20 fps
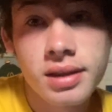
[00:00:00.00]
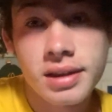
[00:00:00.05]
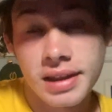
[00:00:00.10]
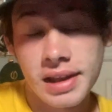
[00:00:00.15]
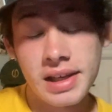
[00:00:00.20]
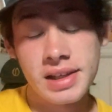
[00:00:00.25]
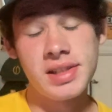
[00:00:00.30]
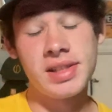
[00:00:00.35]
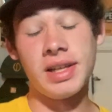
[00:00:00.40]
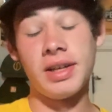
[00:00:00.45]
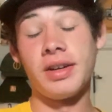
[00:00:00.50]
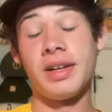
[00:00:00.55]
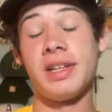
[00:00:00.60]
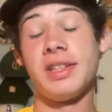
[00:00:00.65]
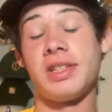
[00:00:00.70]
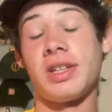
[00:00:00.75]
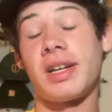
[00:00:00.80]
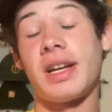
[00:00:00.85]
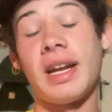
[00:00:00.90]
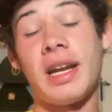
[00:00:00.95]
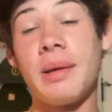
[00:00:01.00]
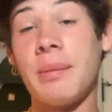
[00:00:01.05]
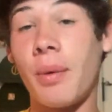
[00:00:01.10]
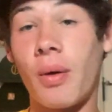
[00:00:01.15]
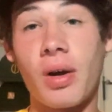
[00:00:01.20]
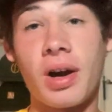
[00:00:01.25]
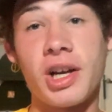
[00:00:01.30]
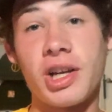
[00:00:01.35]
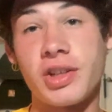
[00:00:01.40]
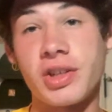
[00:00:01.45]
These series are getting
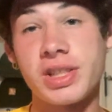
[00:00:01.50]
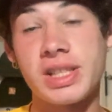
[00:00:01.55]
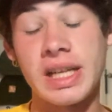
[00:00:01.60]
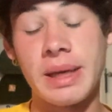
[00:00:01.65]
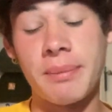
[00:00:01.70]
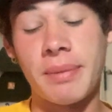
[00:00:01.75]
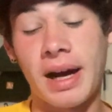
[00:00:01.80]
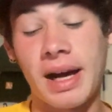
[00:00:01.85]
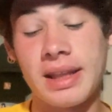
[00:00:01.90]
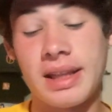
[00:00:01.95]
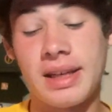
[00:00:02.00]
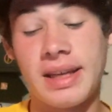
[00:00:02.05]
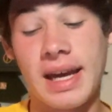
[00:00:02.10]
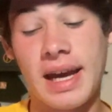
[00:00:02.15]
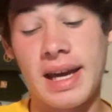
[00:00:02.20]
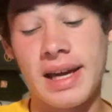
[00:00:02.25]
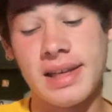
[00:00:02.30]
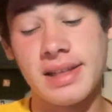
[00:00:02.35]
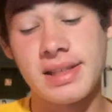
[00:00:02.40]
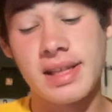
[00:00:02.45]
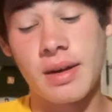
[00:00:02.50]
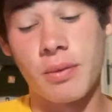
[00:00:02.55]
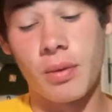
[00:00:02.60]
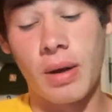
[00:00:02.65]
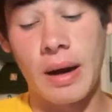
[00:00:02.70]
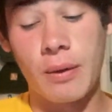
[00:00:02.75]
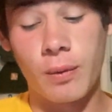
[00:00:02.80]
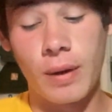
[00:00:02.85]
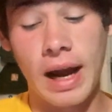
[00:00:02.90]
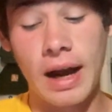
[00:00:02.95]
more interesting by the days.
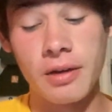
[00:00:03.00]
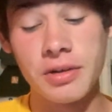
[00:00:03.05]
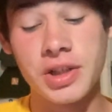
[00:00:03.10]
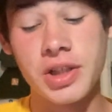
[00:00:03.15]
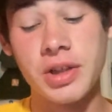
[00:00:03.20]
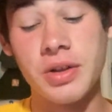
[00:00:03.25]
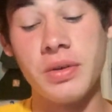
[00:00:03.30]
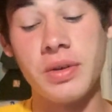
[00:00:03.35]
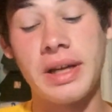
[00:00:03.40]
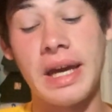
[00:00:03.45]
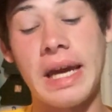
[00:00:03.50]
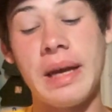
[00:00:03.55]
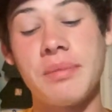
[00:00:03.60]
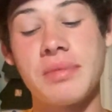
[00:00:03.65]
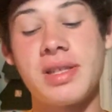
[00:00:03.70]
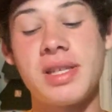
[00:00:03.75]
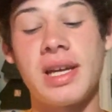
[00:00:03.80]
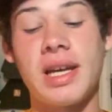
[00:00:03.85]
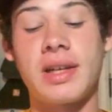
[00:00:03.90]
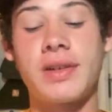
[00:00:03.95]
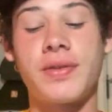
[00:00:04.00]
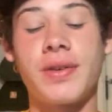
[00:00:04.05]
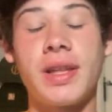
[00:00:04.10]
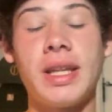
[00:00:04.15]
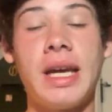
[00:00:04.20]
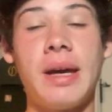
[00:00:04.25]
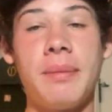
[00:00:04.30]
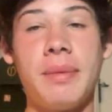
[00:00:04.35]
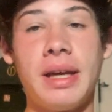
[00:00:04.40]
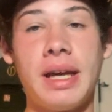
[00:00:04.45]
Round two, game six for
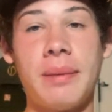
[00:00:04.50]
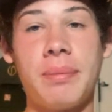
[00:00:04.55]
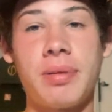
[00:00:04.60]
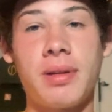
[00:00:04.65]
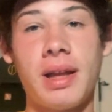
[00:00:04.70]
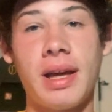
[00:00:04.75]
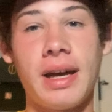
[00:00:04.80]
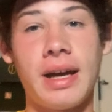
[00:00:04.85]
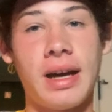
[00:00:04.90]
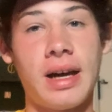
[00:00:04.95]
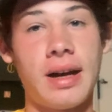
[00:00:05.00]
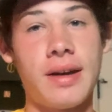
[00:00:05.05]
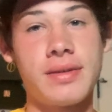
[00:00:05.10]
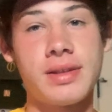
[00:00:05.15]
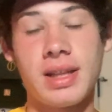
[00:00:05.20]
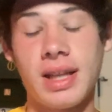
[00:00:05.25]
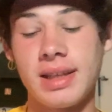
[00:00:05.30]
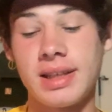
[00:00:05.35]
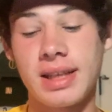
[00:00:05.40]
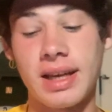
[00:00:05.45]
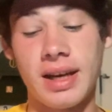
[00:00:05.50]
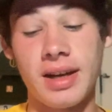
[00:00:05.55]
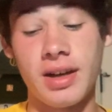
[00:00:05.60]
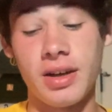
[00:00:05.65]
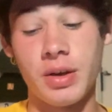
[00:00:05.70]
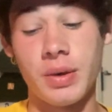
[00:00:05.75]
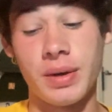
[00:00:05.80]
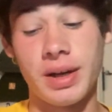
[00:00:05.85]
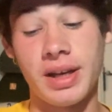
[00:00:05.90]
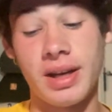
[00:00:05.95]
the NBA playoffs. Let's get
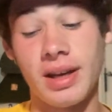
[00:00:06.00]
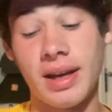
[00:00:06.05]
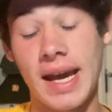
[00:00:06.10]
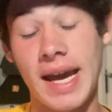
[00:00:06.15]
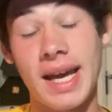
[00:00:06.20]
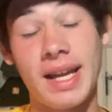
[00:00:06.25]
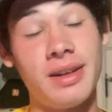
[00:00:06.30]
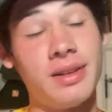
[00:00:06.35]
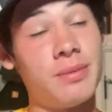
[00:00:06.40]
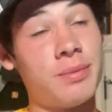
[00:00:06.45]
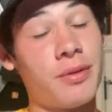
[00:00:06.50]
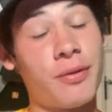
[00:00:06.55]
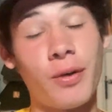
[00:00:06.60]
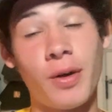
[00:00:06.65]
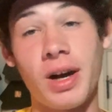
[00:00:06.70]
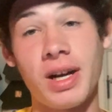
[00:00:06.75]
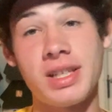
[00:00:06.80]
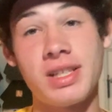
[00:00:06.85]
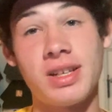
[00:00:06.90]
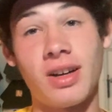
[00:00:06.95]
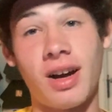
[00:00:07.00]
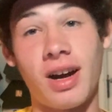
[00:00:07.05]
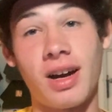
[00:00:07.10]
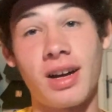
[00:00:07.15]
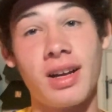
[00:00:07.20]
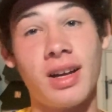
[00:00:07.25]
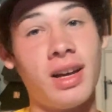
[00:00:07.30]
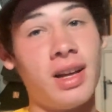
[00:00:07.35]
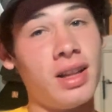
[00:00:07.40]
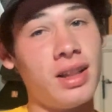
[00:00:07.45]
into it. And before I
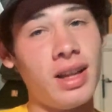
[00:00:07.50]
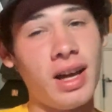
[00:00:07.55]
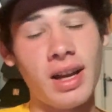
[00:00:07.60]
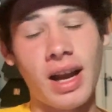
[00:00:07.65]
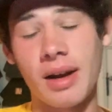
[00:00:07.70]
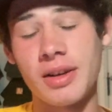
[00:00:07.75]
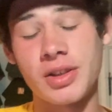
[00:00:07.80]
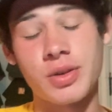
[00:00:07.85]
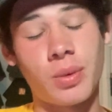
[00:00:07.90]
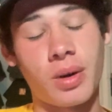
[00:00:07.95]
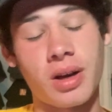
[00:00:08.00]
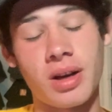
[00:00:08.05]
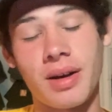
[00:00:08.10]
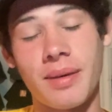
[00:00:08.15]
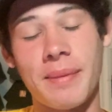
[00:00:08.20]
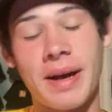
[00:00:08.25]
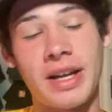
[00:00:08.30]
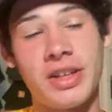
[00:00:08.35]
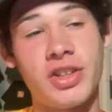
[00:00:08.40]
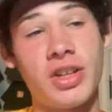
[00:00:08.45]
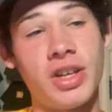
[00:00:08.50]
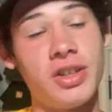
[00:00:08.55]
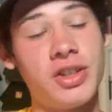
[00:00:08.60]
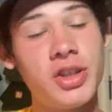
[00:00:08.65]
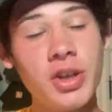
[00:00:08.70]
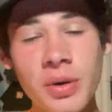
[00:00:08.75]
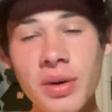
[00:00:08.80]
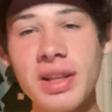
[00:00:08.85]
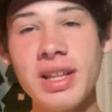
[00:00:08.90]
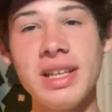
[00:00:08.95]
start, I just wanted to mention
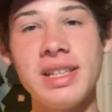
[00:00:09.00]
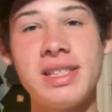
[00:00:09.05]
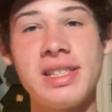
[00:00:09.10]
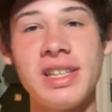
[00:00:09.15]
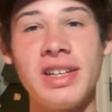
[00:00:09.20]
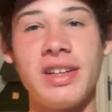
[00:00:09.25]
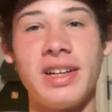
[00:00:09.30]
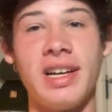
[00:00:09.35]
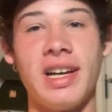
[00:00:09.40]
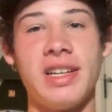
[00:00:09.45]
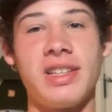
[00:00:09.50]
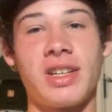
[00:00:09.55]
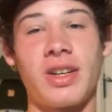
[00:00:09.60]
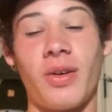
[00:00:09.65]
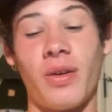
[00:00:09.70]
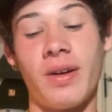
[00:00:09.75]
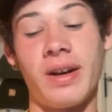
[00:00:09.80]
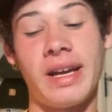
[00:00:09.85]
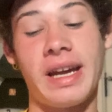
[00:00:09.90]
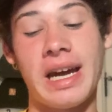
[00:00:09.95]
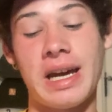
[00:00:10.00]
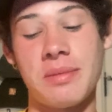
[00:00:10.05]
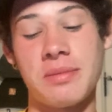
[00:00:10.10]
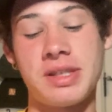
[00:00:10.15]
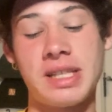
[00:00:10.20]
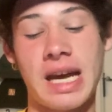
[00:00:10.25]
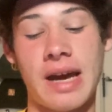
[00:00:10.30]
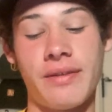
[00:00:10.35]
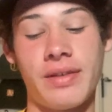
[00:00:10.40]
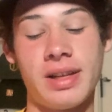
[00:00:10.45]
two of these series are going to game
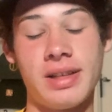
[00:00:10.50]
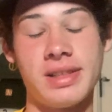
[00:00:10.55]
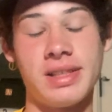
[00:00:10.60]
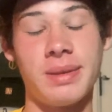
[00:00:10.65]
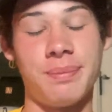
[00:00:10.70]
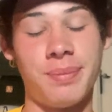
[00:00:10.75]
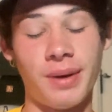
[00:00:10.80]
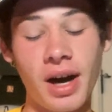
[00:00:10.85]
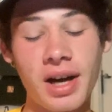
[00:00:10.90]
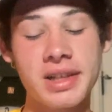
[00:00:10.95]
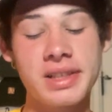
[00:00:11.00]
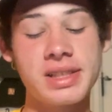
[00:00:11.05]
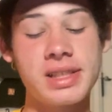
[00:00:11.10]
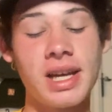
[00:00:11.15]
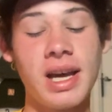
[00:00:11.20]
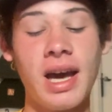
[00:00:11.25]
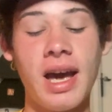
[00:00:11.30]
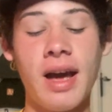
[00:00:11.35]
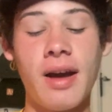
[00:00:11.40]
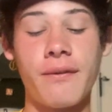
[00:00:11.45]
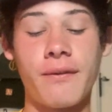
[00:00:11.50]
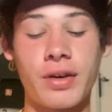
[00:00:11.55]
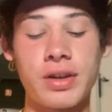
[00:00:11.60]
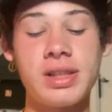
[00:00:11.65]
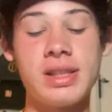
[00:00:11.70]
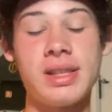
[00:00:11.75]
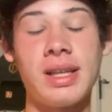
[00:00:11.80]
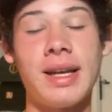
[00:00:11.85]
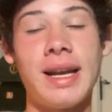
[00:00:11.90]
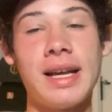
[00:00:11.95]
sevens. The Bucks
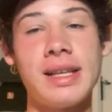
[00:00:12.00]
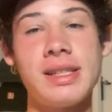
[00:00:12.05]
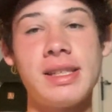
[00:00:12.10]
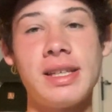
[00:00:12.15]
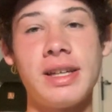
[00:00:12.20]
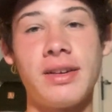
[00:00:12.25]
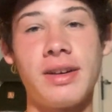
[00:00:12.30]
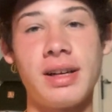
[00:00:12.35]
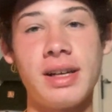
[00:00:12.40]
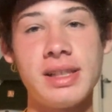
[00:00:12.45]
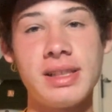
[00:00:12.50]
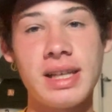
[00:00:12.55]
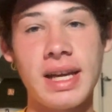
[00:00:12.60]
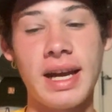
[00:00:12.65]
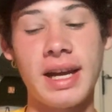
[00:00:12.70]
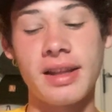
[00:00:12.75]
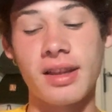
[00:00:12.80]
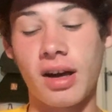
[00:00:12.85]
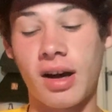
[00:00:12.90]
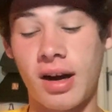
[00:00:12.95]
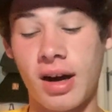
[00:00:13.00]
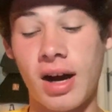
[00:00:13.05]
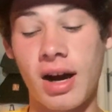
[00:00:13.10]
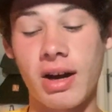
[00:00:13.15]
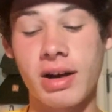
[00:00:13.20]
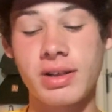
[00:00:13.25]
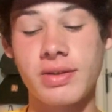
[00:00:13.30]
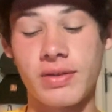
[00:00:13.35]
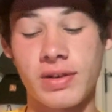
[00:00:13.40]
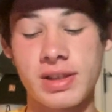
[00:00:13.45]
versus the Nets series and the
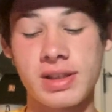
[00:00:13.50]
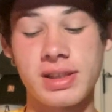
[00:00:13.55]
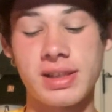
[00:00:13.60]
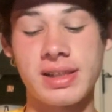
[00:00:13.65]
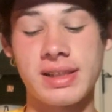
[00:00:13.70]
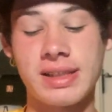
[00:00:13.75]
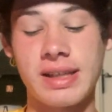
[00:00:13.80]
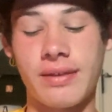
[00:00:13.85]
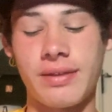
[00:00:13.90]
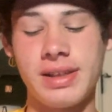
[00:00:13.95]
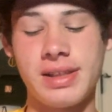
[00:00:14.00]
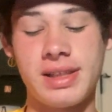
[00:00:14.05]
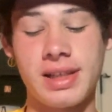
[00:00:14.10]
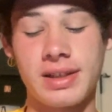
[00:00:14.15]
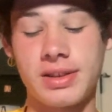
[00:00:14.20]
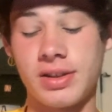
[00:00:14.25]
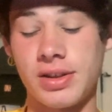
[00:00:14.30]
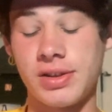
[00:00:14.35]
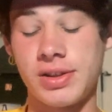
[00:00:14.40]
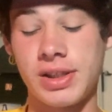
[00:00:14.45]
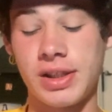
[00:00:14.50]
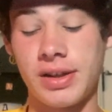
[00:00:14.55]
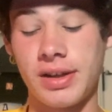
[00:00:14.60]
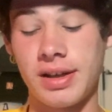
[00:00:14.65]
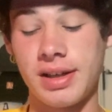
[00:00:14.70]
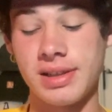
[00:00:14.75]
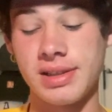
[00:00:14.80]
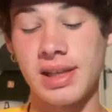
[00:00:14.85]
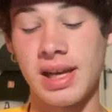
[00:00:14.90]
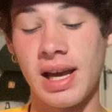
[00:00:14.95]
Hawks versus the 76ers
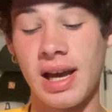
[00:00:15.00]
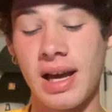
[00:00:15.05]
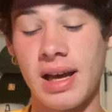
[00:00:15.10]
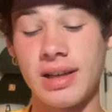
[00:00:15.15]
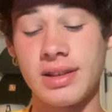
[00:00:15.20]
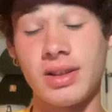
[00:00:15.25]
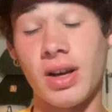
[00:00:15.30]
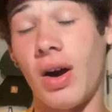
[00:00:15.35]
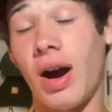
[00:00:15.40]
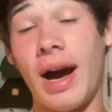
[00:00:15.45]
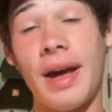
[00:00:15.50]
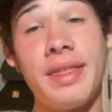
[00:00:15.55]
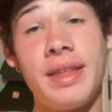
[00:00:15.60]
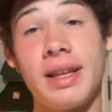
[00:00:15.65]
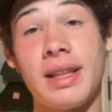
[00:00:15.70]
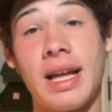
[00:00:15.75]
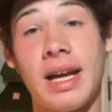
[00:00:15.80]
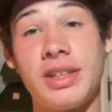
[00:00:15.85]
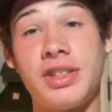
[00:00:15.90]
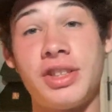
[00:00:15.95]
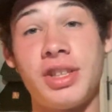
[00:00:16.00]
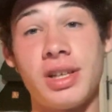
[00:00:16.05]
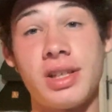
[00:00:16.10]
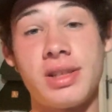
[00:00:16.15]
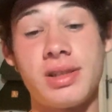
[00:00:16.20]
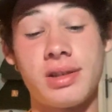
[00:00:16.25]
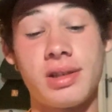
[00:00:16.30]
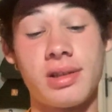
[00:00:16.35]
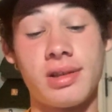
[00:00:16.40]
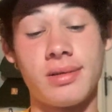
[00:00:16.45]
series. So I think that's
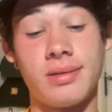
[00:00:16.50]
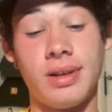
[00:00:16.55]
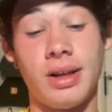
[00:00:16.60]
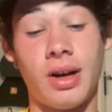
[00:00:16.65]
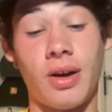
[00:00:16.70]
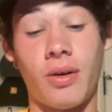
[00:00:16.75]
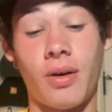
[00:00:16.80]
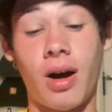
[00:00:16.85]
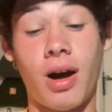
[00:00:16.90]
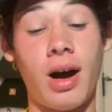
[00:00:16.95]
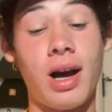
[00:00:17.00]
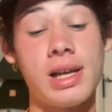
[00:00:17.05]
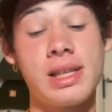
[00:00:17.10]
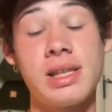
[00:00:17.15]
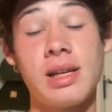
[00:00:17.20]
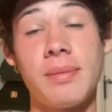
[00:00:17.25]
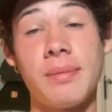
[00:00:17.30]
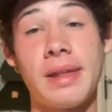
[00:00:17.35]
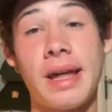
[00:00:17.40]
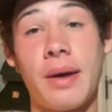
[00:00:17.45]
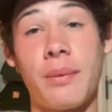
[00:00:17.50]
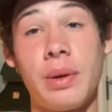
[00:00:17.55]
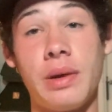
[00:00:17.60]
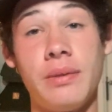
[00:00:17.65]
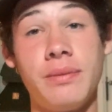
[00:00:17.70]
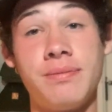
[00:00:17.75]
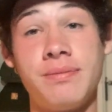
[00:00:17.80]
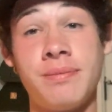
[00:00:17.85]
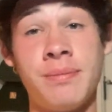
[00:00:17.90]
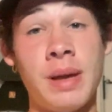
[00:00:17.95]
just, you know, awesome that
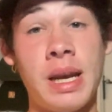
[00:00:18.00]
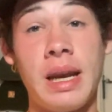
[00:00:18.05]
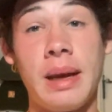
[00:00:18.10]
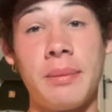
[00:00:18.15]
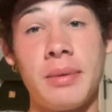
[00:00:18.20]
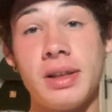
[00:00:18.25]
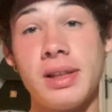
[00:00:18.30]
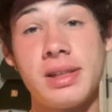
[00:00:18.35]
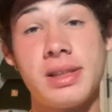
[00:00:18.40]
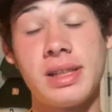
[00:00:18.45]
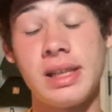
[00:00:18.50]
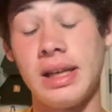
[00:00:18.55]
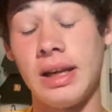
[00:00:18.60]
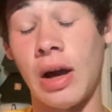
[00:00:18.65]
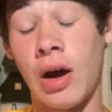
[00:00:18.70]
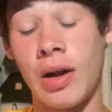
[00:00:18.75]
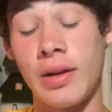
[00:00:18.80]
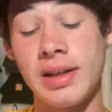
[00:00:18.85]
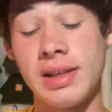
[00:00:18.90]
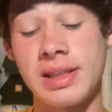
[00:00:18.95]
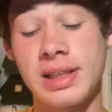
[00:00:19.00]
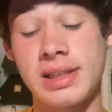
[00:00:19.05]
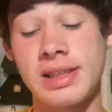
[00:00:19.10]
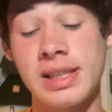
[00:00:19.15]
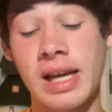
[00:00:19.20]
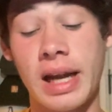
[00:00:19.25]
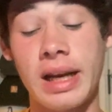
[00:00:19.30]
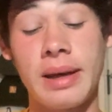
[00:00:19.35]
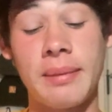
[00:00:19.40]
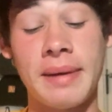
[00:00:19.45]
we've been able to see all these
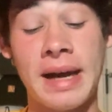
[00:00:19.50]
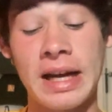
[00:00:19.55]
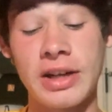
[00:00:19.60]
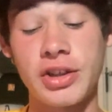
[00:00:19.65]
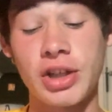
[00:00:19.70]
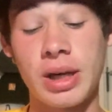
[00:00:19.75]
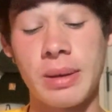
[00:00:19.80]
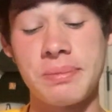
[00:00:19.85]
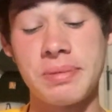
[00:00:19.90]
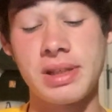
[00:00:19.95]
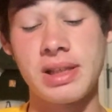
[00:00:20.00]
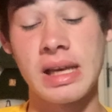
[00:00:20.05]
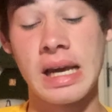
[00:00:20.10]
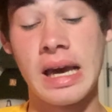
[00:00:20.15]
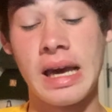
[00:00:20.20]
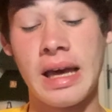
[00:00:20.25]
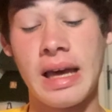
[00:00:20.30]
exciting matchups.